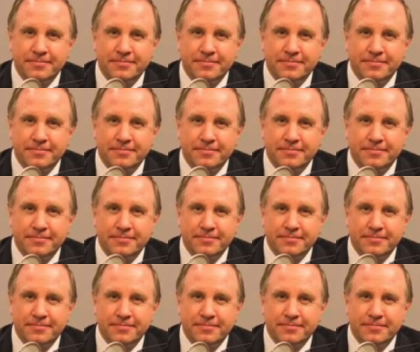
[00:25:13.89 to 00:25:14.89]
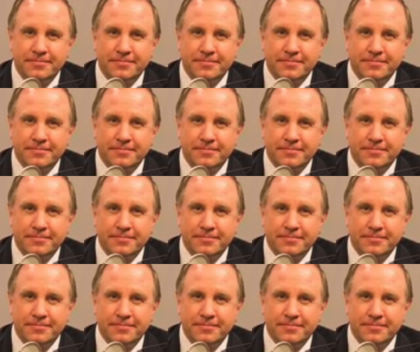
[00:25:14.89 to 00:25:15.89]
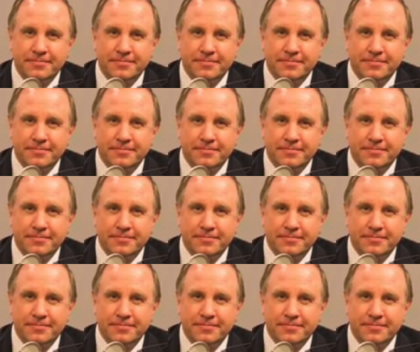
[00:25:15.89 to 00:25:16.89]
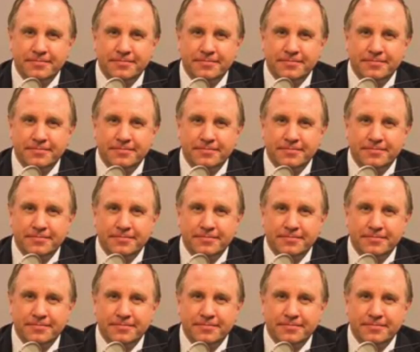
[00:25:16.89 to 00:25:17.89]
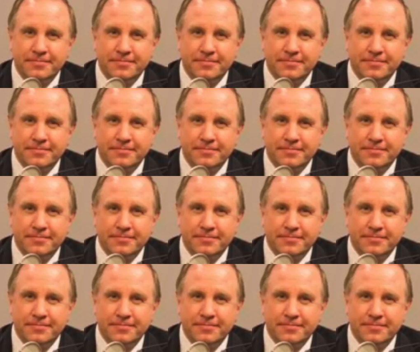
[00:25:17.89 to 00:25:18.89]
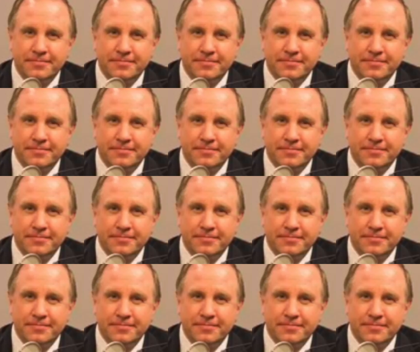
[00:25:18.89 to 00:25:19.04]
The face doesn't move, so there is nothing to read.